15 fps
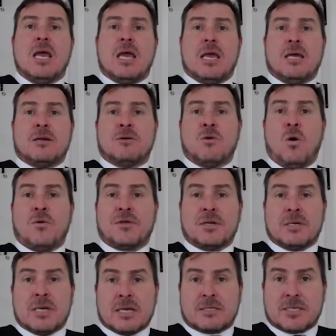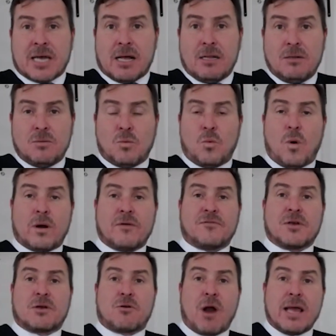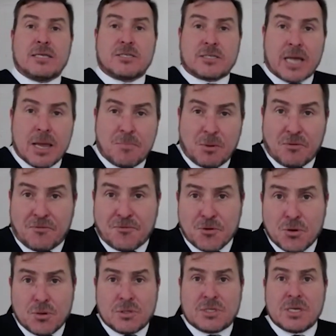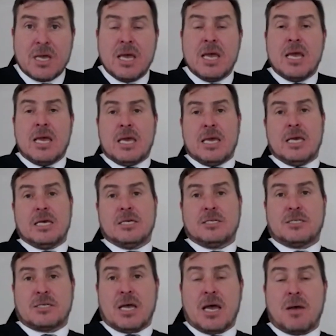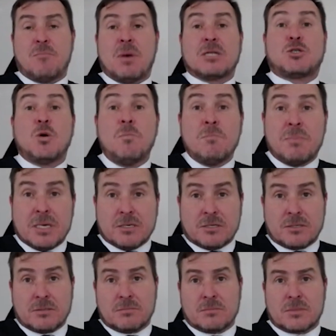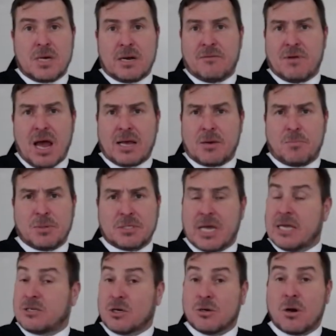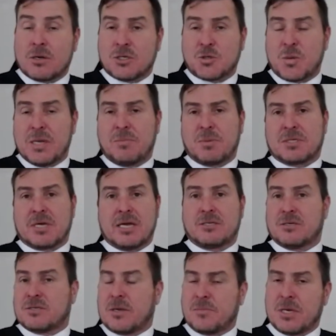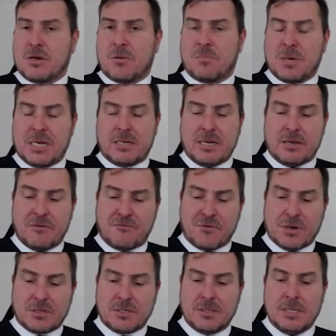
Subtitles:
In northern Natal, one of the great staple foods is madumbis, kind of like a potato, not a sweet potato, something completely different.